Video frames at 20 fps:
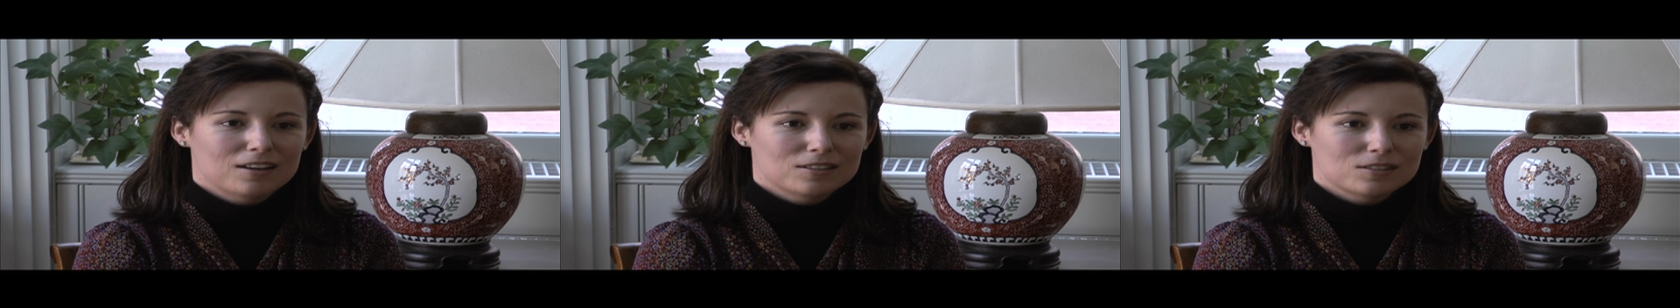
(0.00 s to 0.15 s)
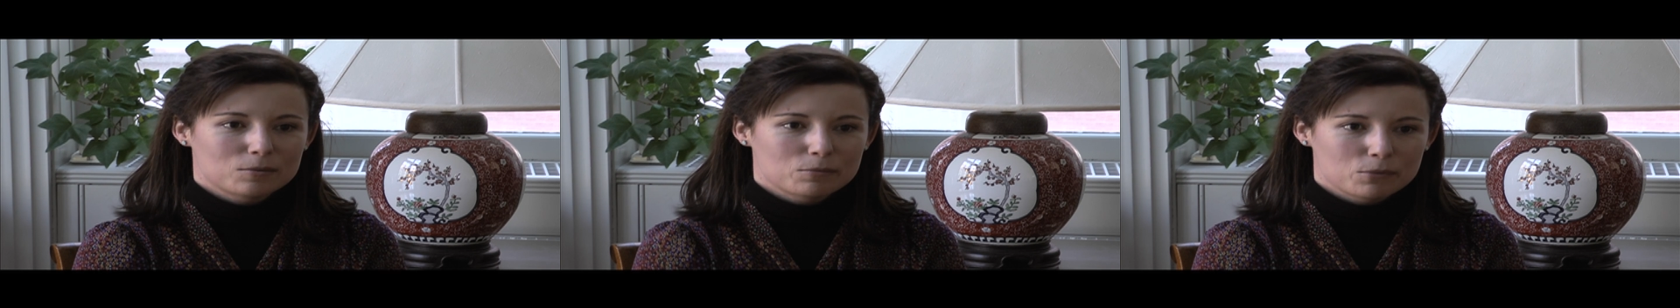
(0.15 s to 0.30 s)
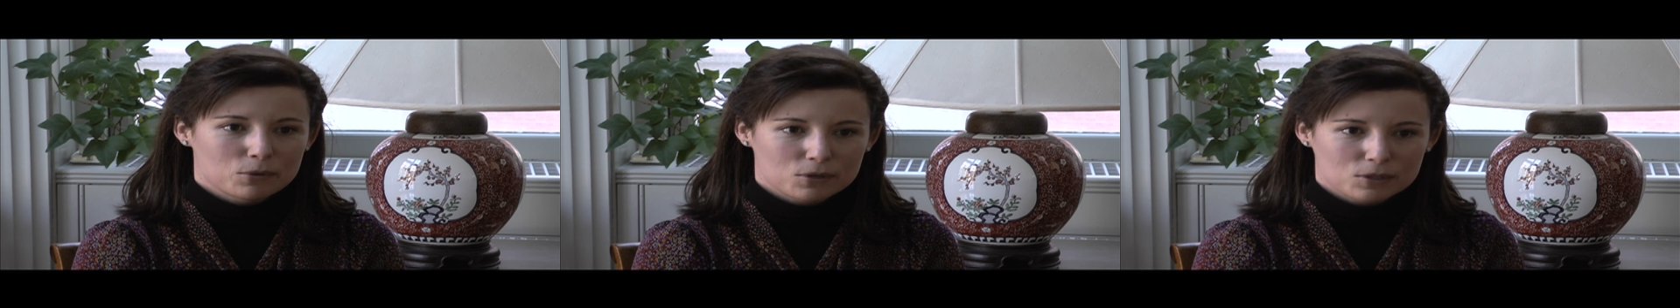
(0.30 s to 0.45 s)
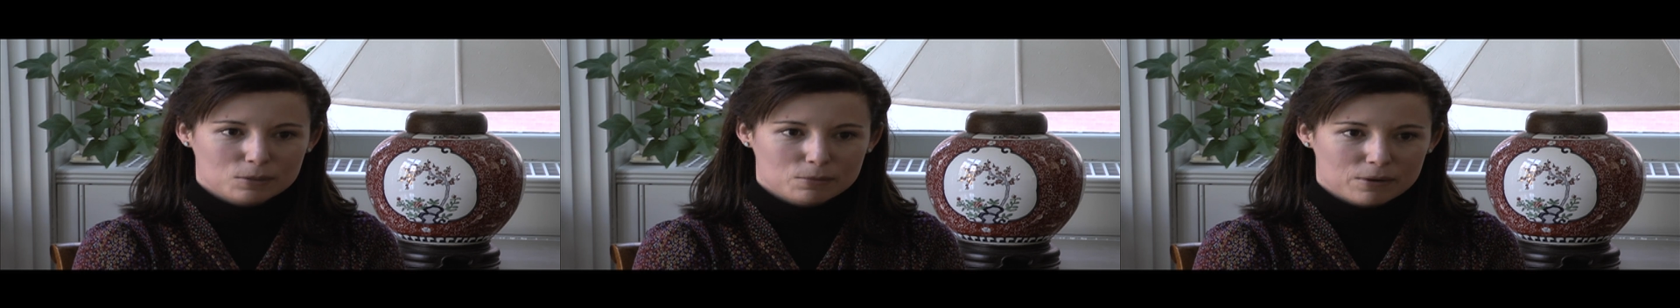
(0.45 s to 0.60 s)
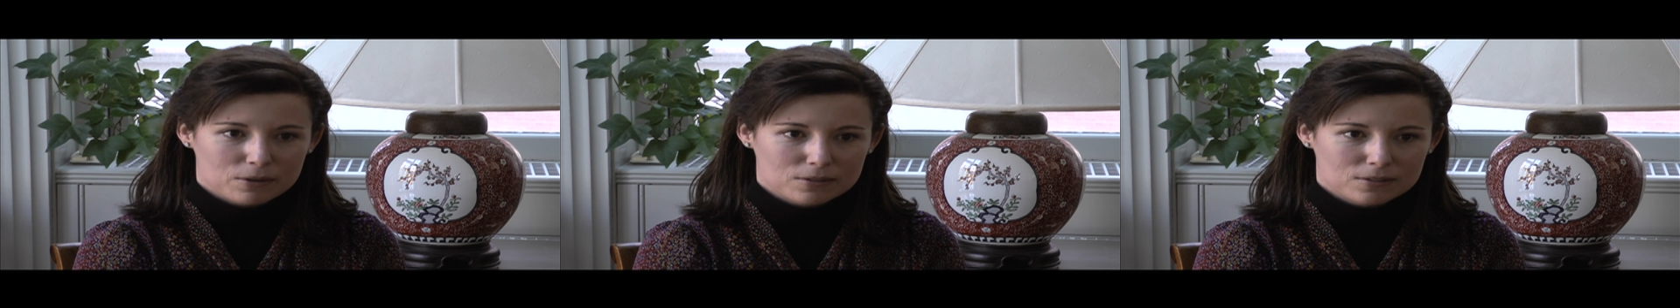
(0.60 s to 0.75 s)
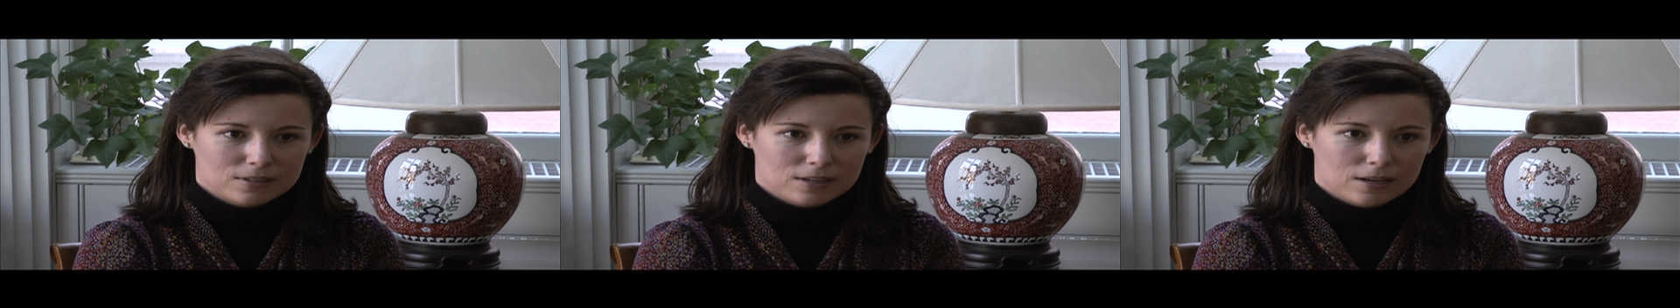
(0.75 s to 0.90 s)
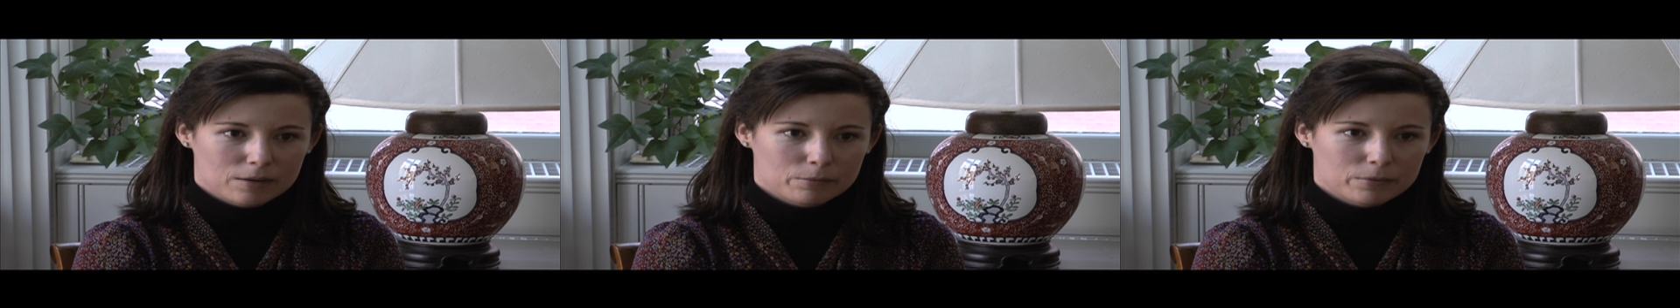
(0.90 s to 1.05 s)
some books about
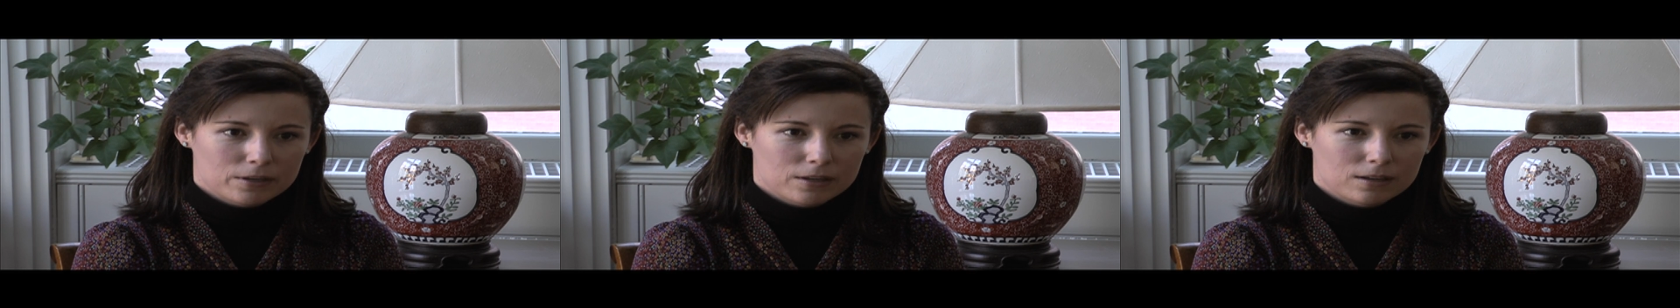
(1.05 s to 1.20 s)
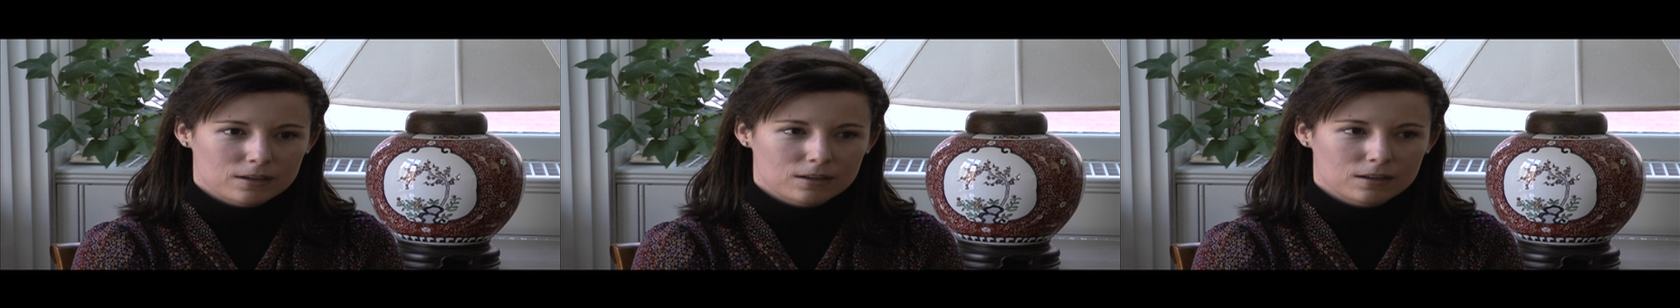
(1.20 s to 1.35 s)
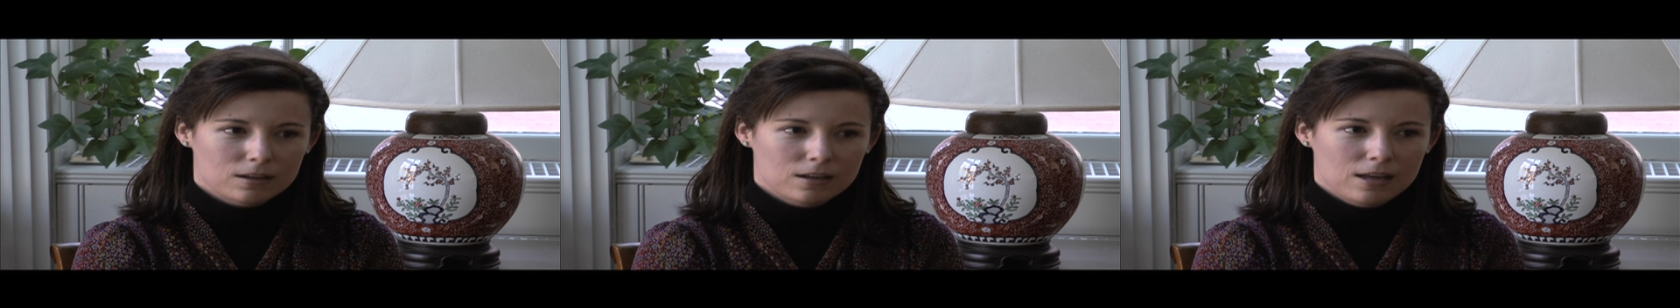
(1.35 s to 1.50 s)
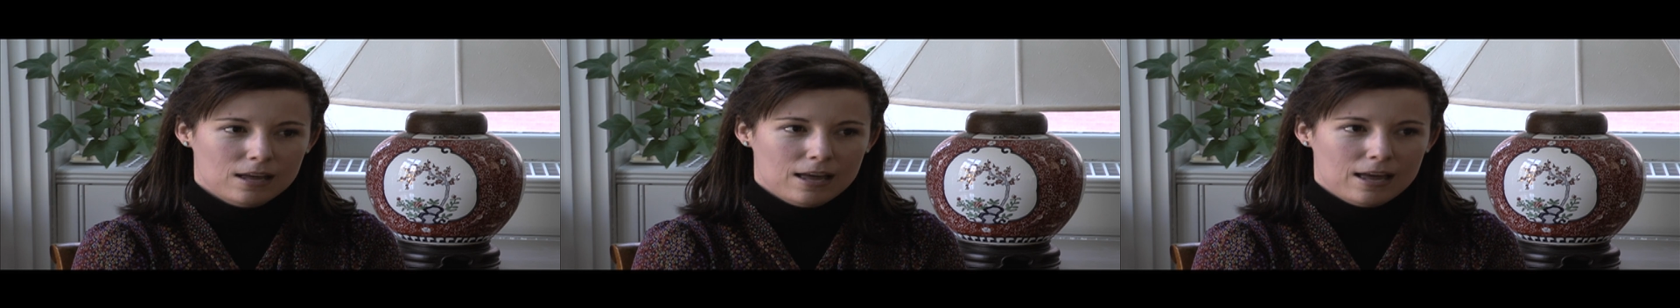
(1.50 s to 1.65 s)
Zambia,